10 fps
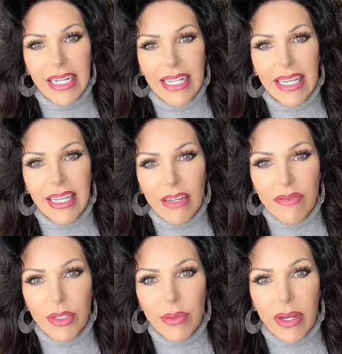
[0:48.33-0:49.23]
and it is a
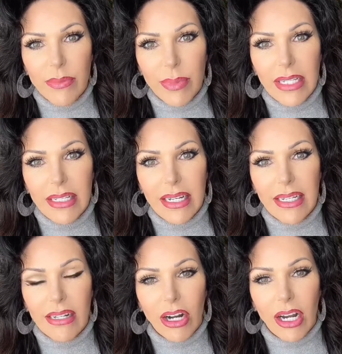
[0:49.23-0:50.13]
gift to us because
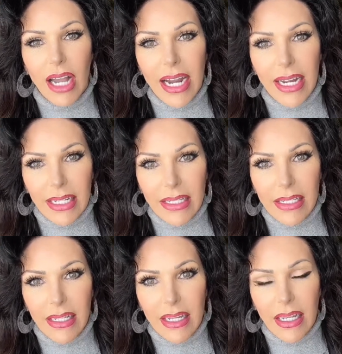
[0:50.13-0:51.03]
it is our
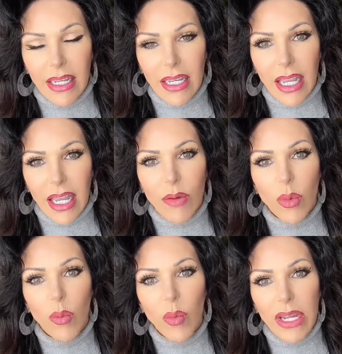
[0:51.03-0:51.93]
guidance.
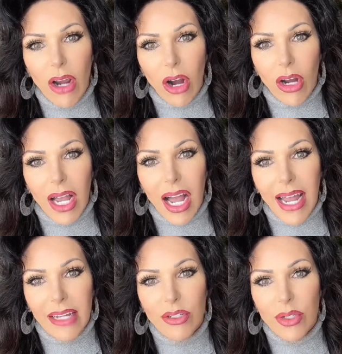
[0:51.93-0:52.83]
And when we aren't
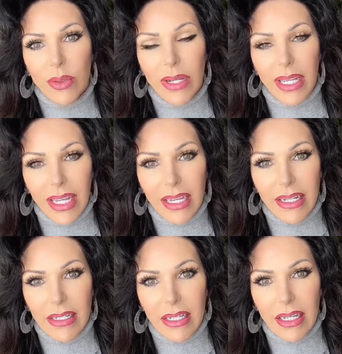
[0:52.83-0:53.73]
kind to
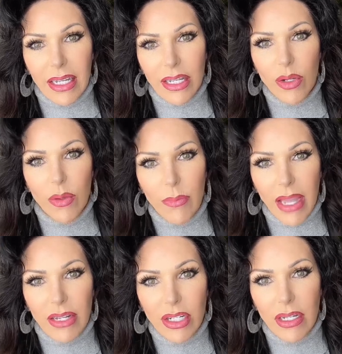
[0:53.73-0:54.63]
it, can you
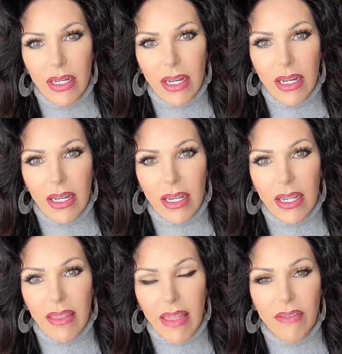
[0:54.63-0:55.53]
imagine
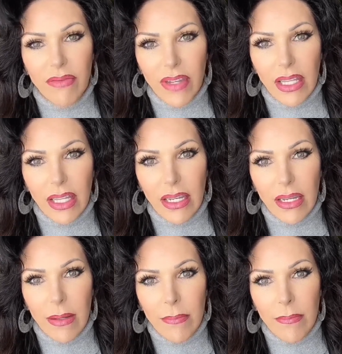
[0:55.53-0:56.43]
that
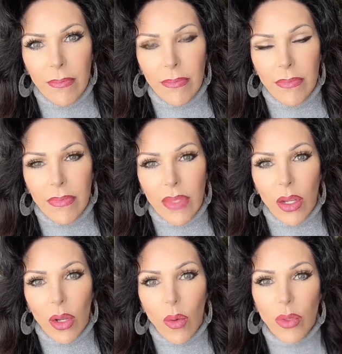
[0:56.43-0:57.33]
feeling?
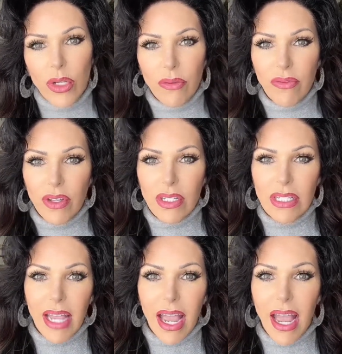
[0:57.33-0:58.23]
when you
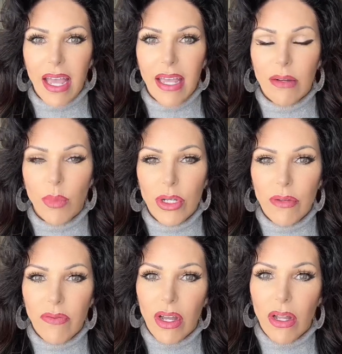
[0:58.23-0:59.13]
feel sad and
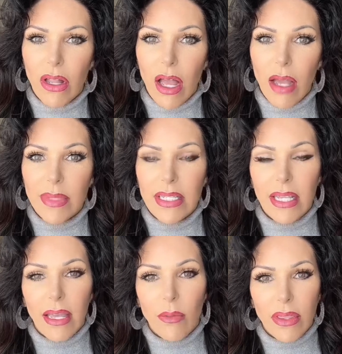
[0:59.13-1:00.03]
when you feel
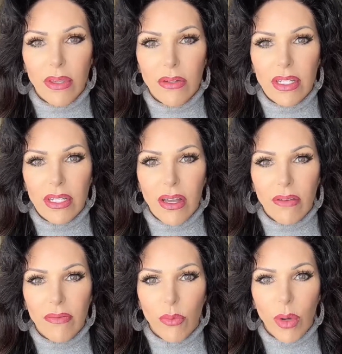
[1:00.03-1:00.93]
upset with
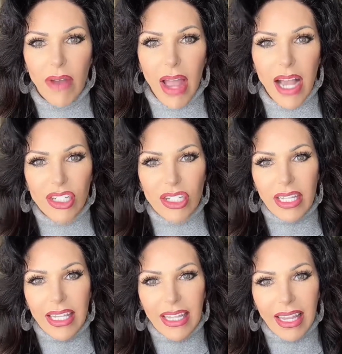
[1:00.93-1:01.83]
yourself, we've
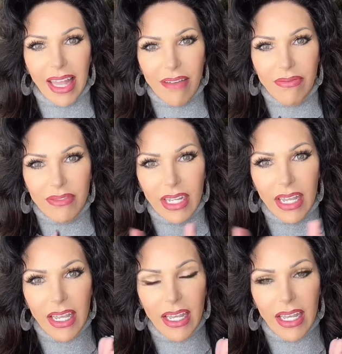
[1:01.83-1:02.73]
actually left